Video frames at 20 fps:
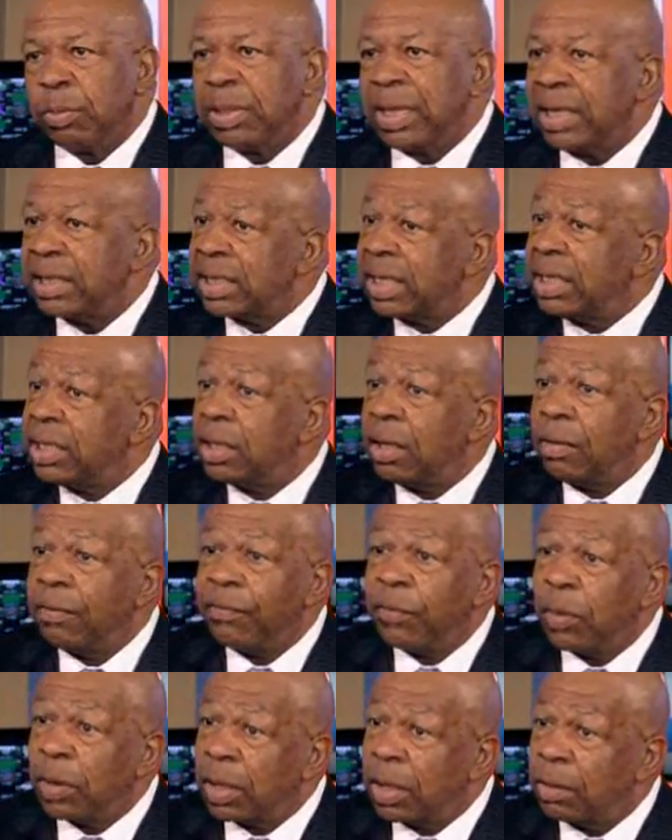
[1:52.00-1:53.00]
We're not saying
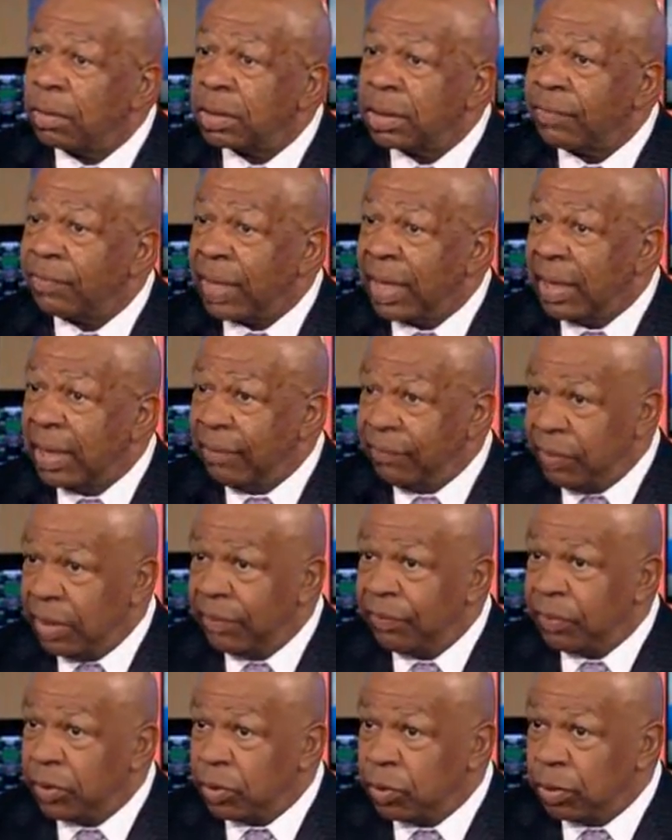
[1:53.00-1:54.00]
don't foreclose
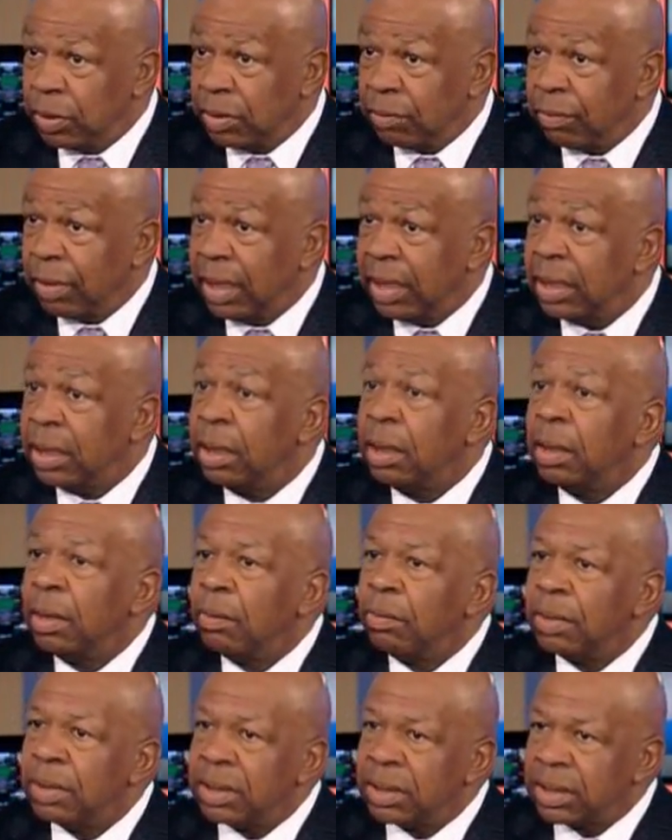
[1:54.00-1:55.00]
if you're doing it right.
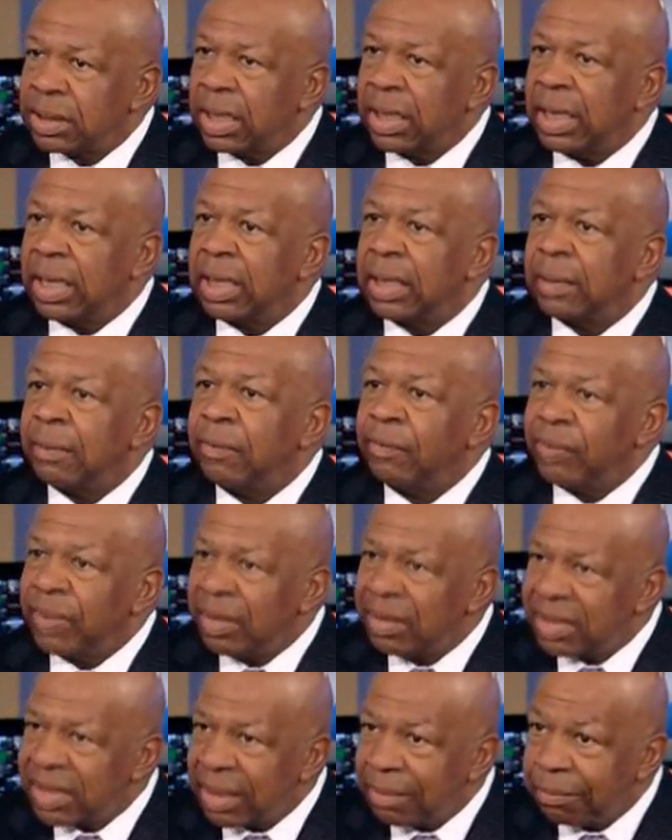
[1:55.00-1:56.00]
We're just saying
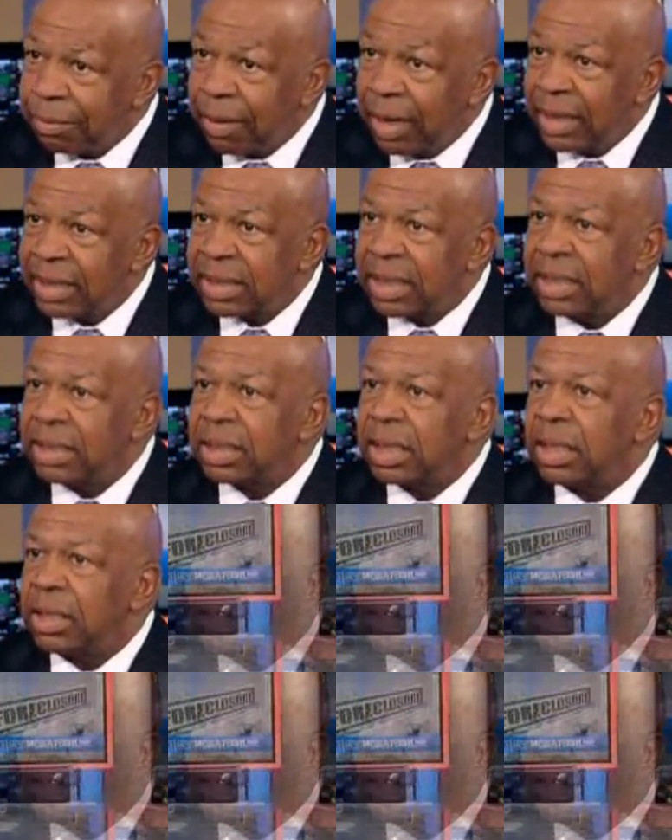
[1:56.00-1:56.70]
there is a process